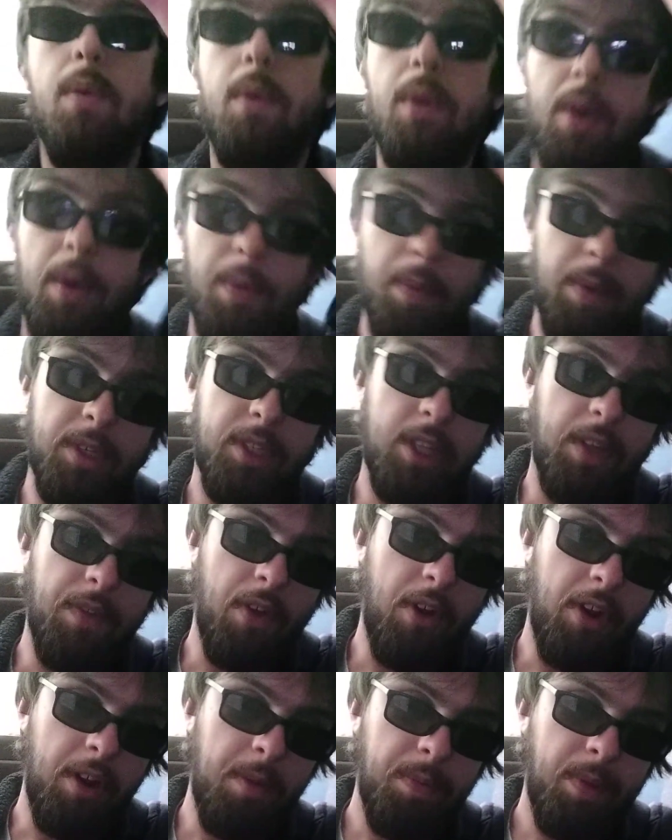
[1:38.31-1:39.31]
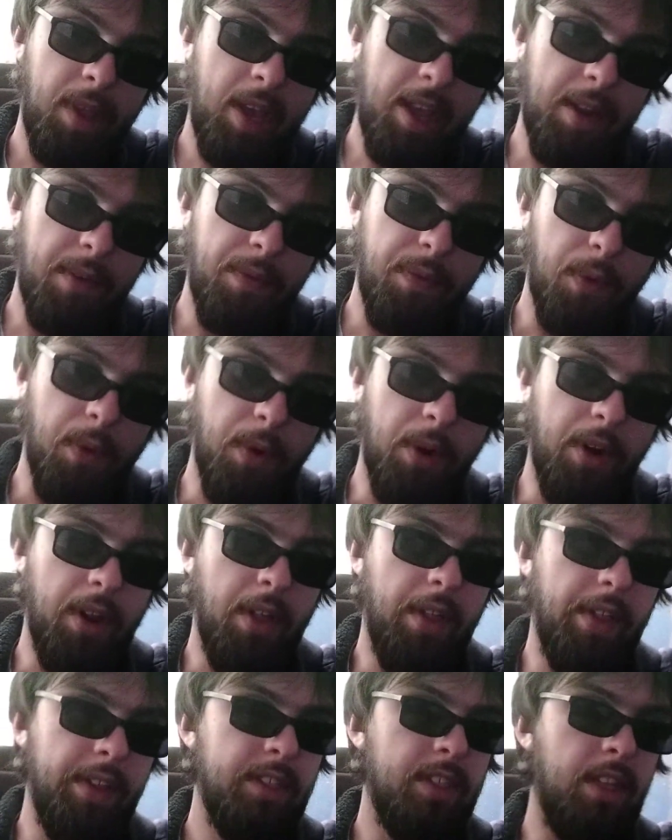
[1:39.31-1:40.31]
in which they've already planned for and
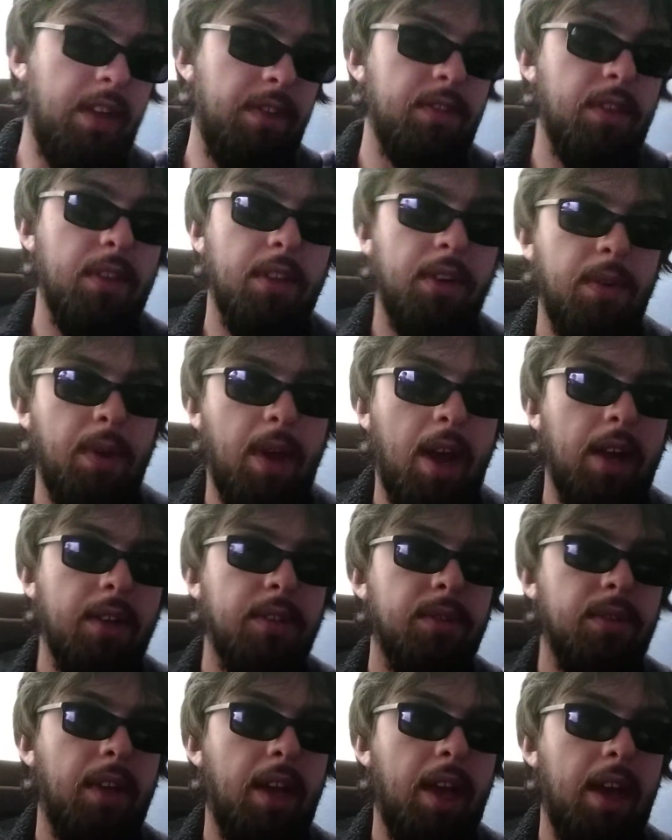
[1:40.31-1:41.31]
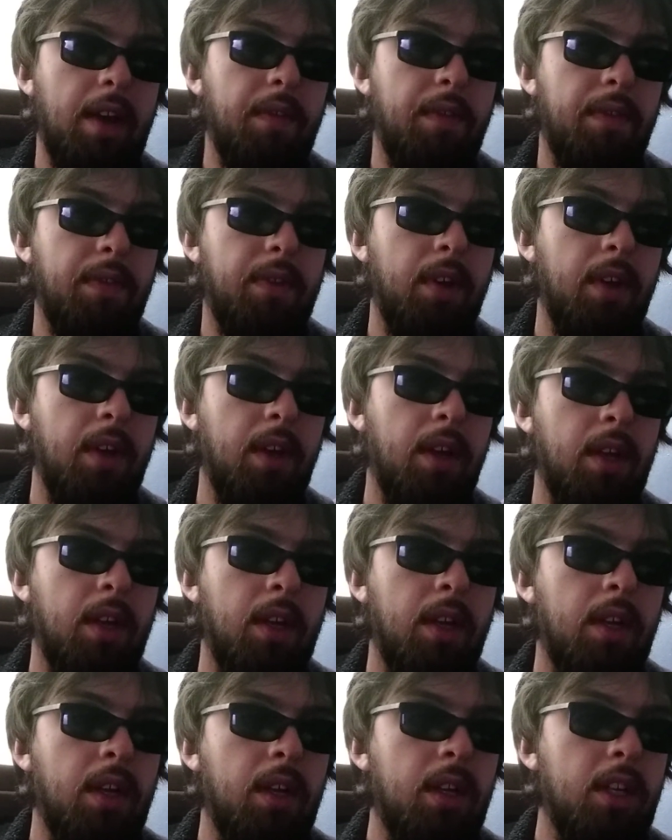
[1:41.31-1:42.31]
all that stuff. So the new house will have
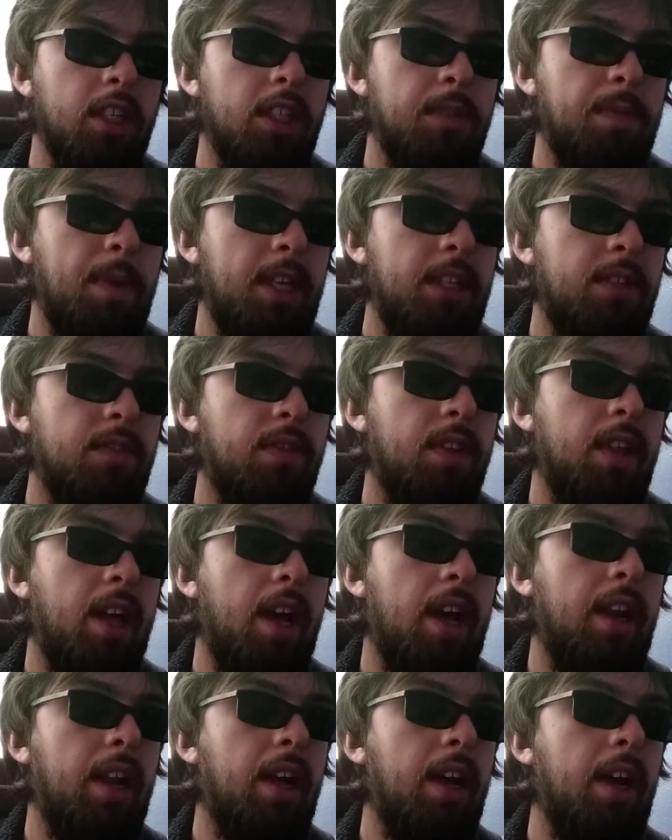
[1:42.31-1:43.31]
space for that.